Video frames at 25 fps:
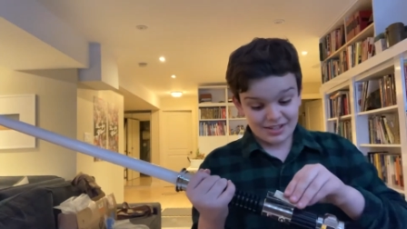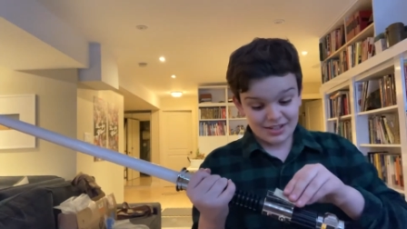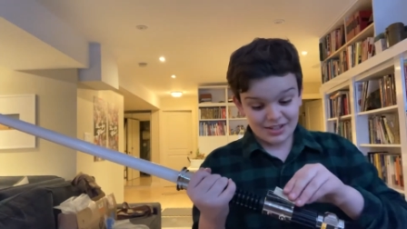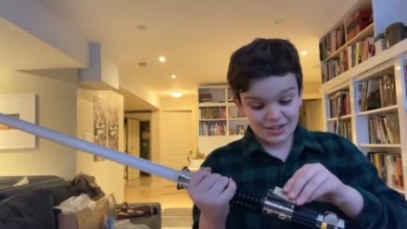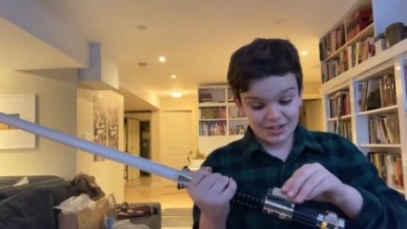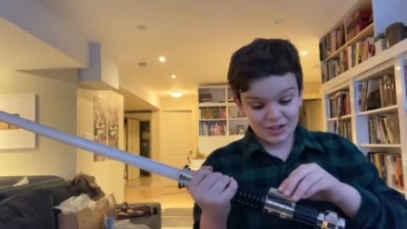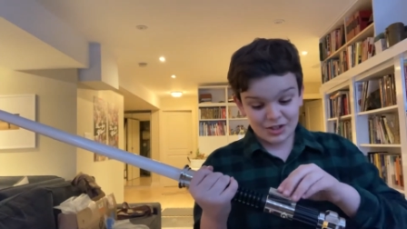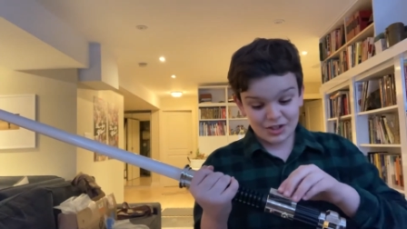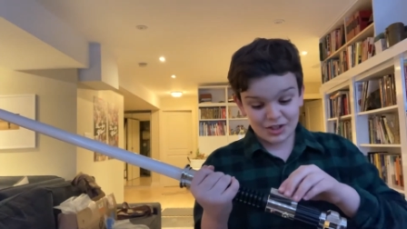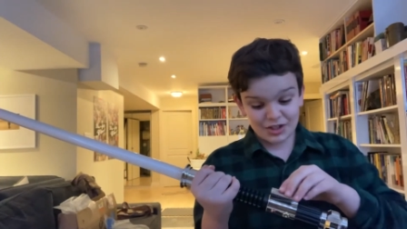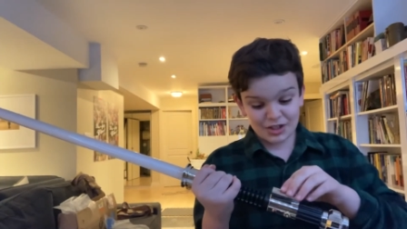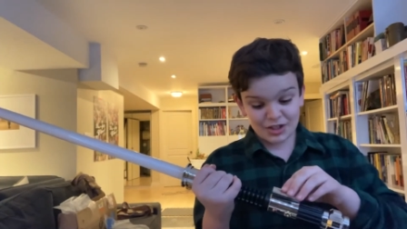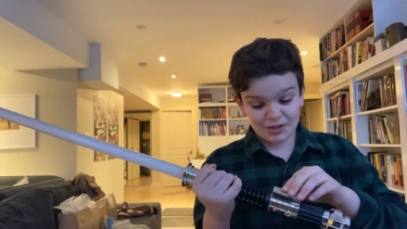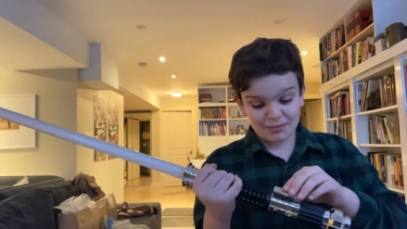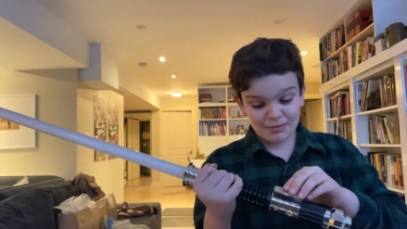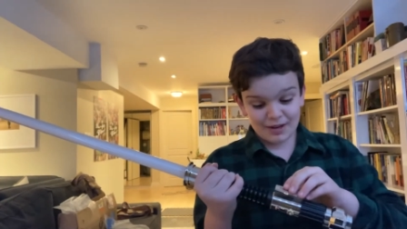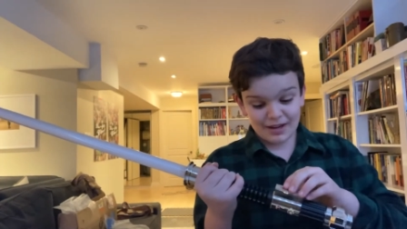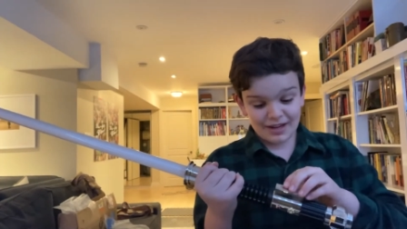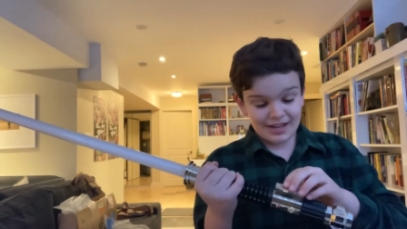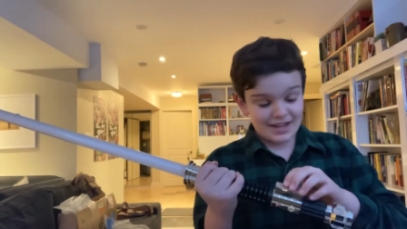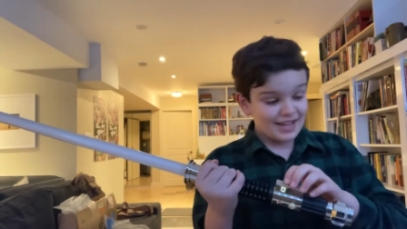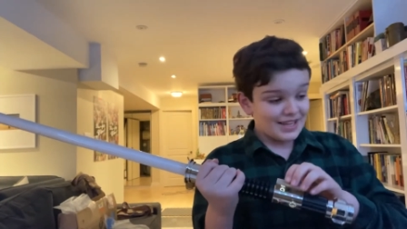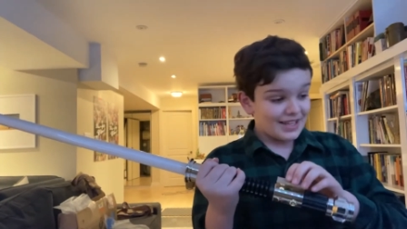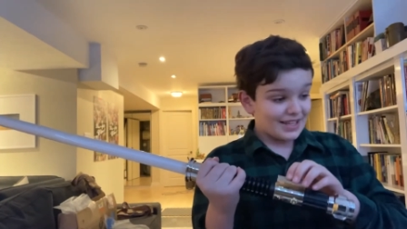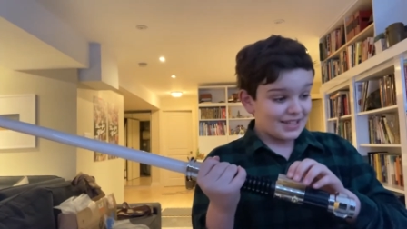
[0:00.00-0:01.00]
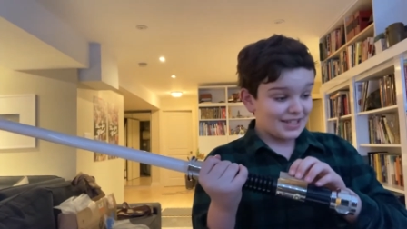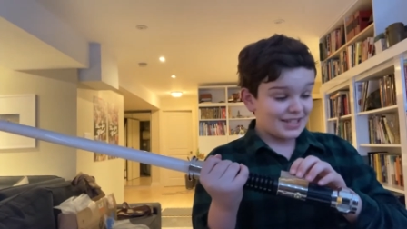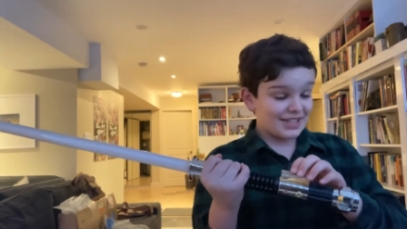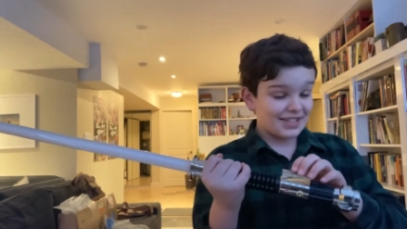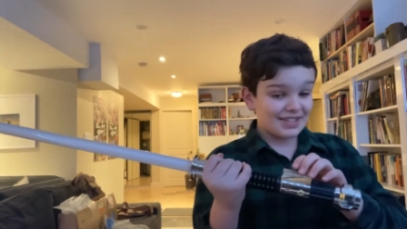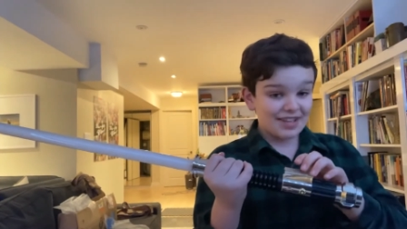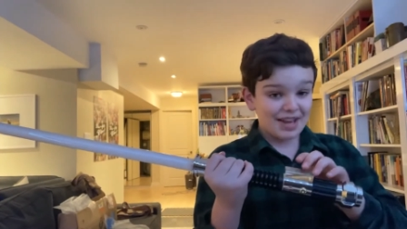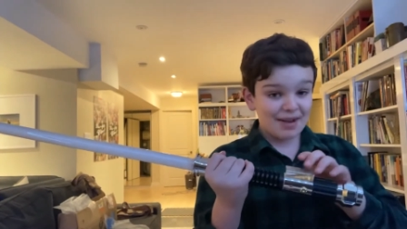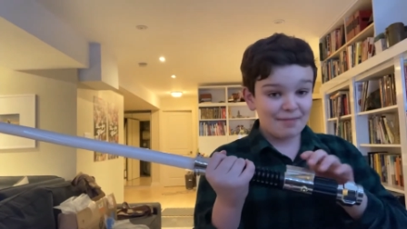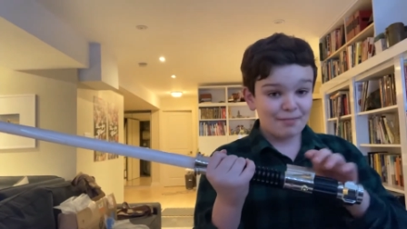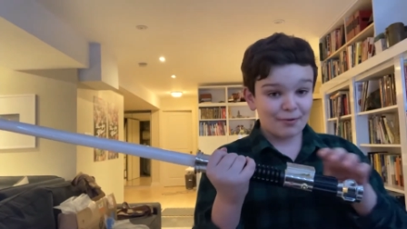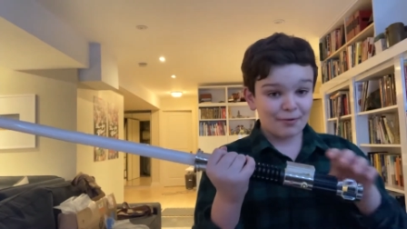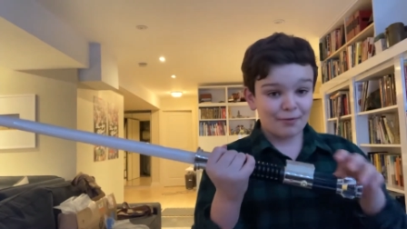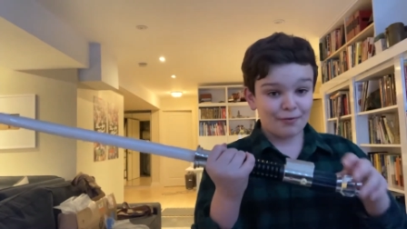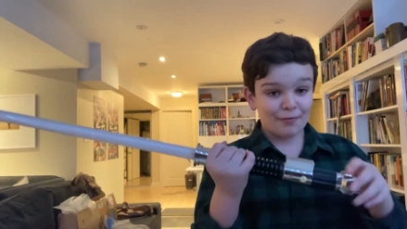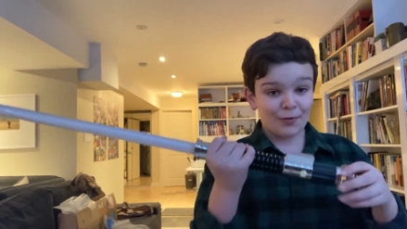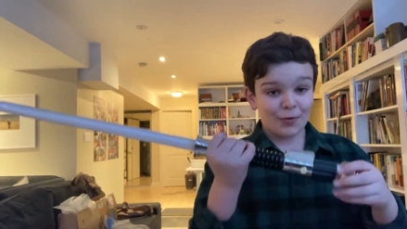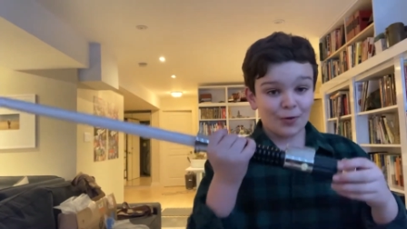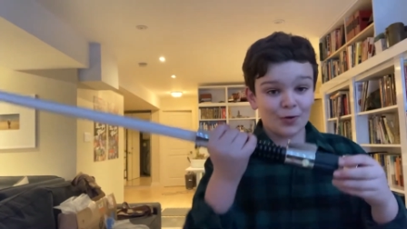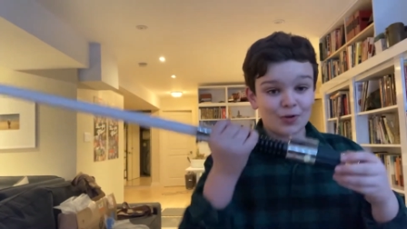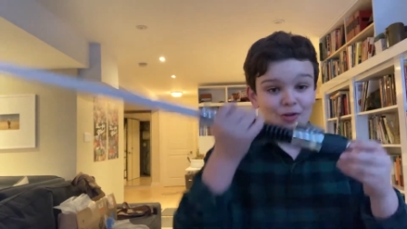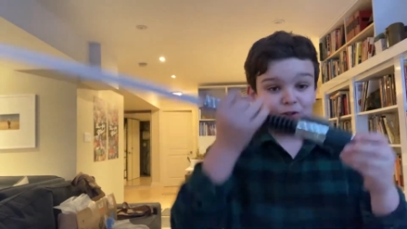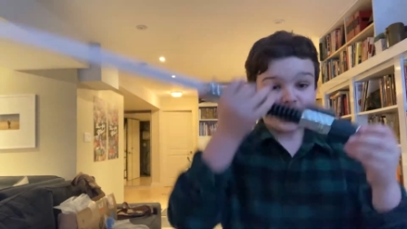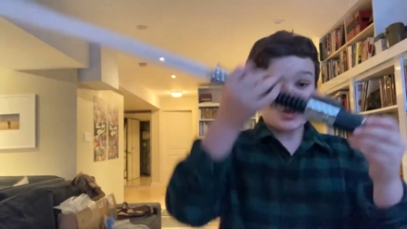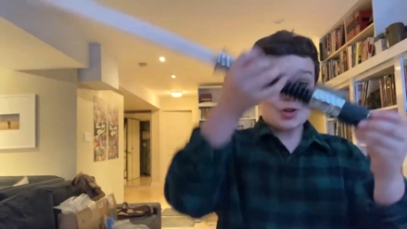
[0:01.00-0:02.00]
So this is my Saber
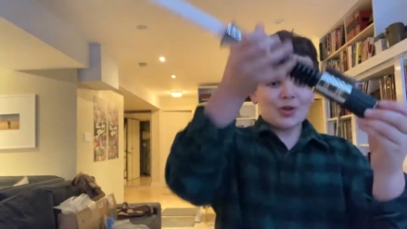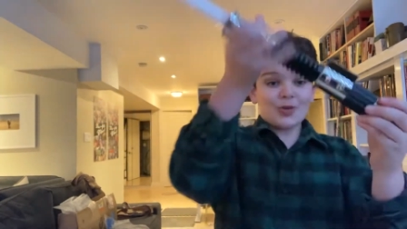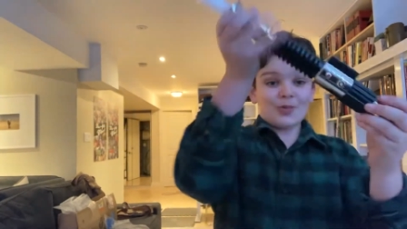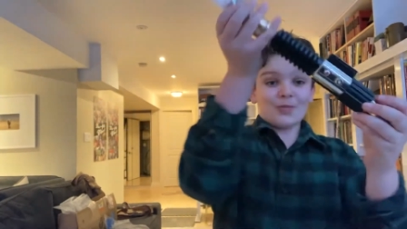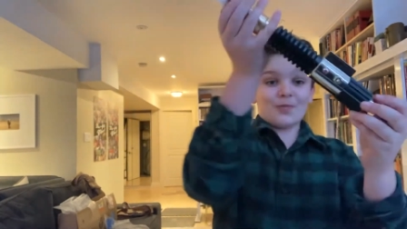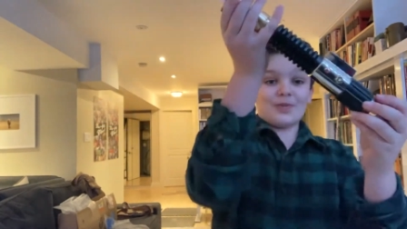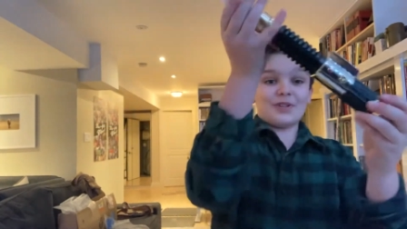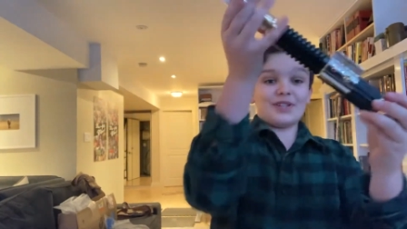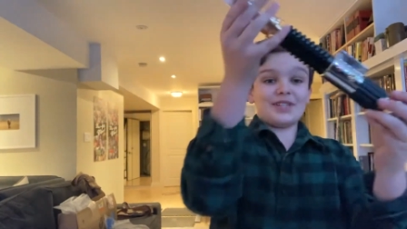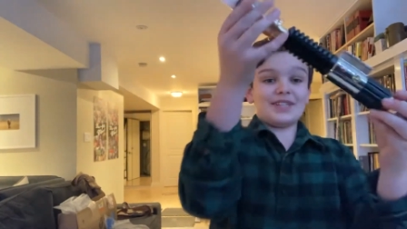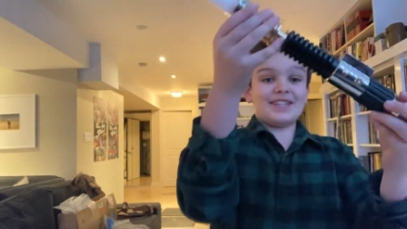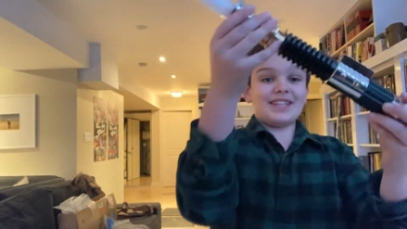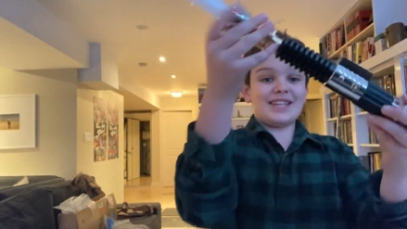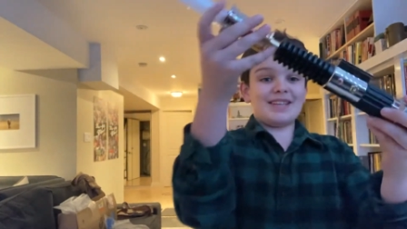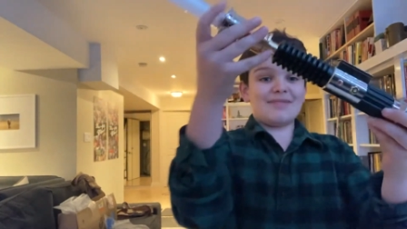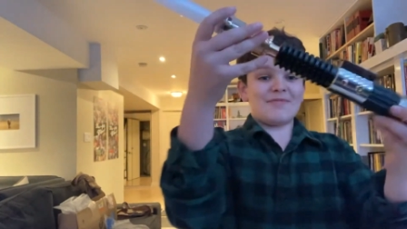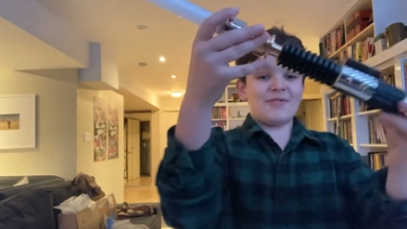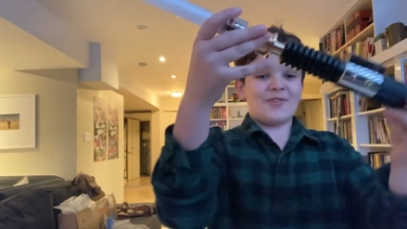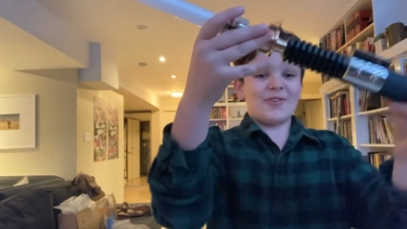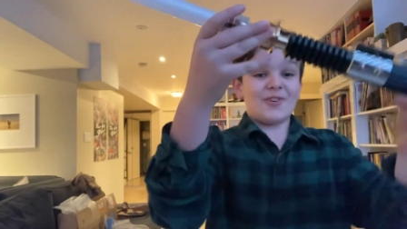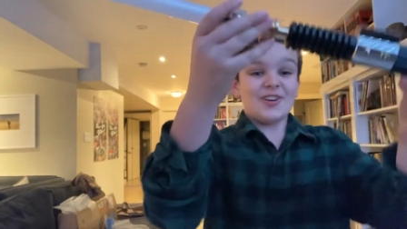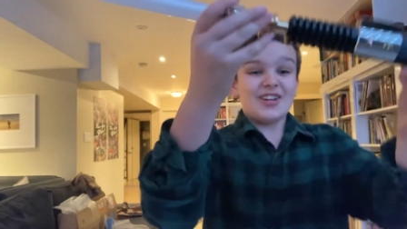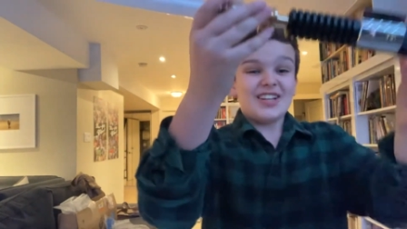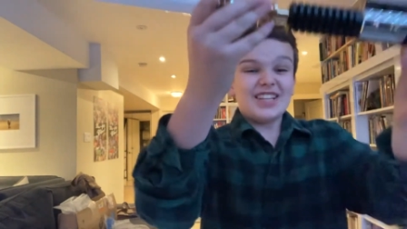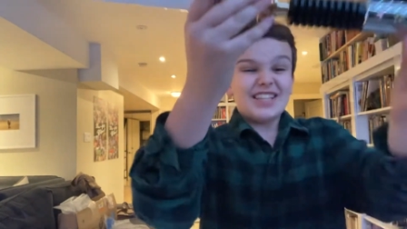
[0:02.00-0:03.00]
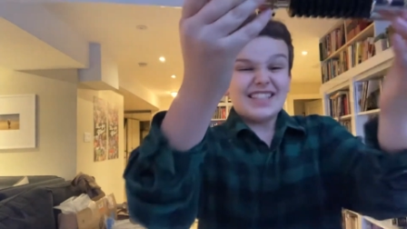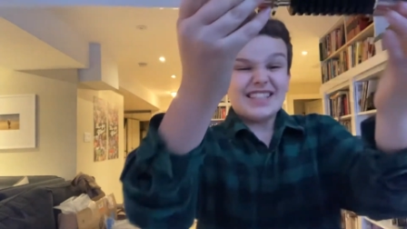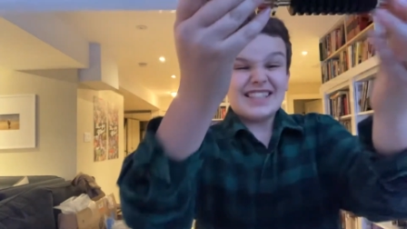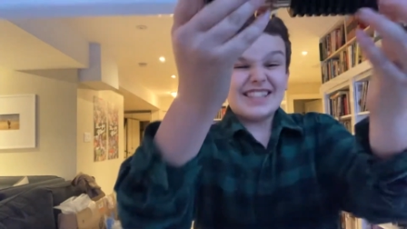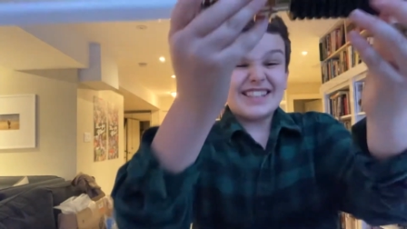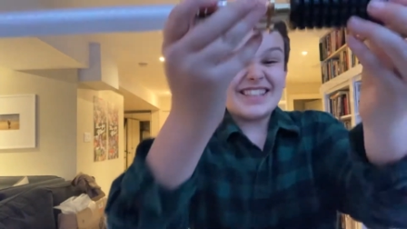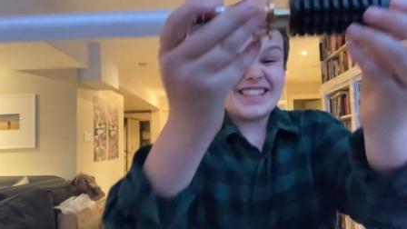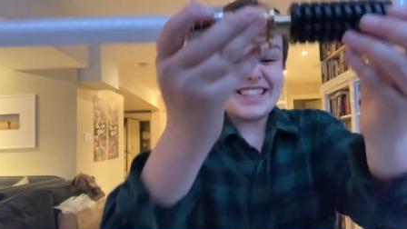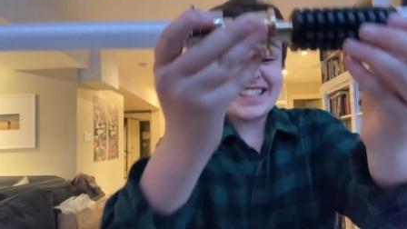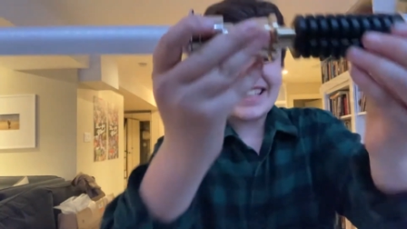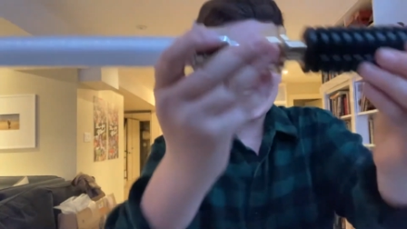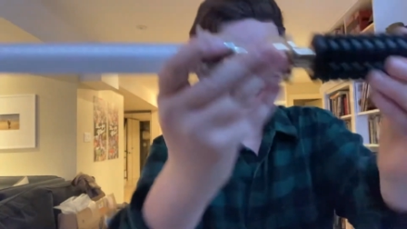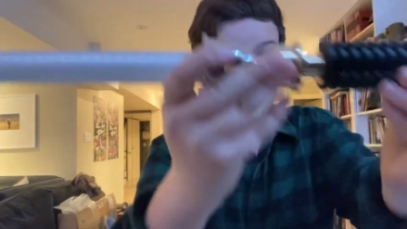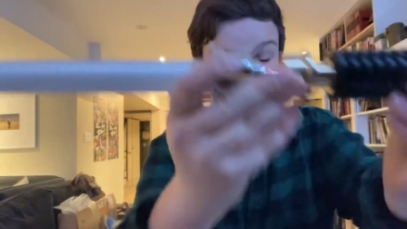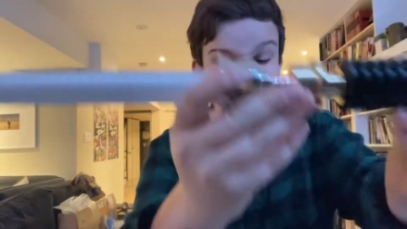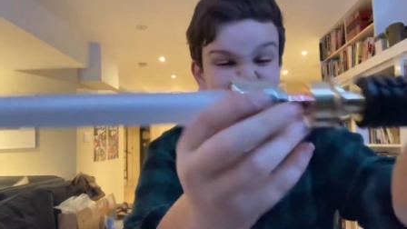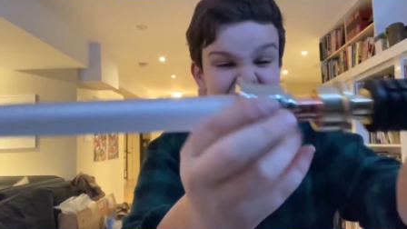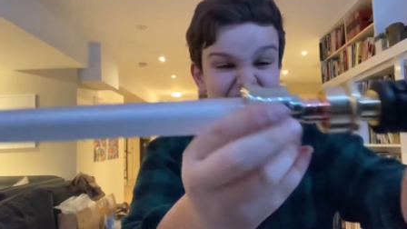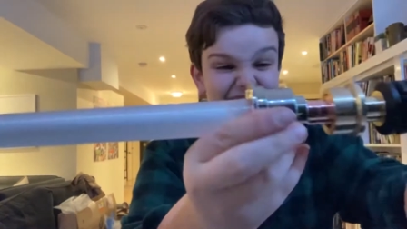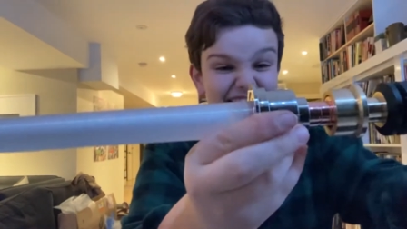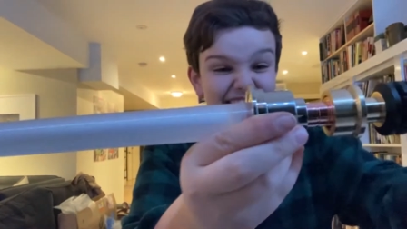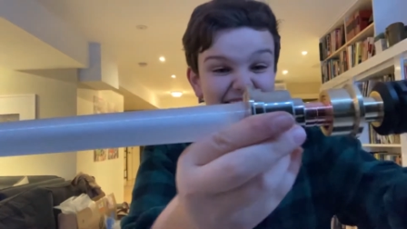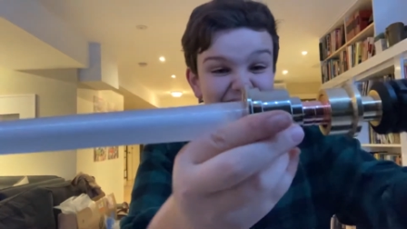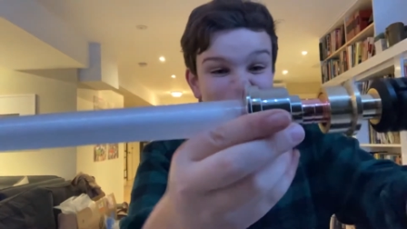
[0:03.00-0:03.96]
Forge Redeemer. Look at that.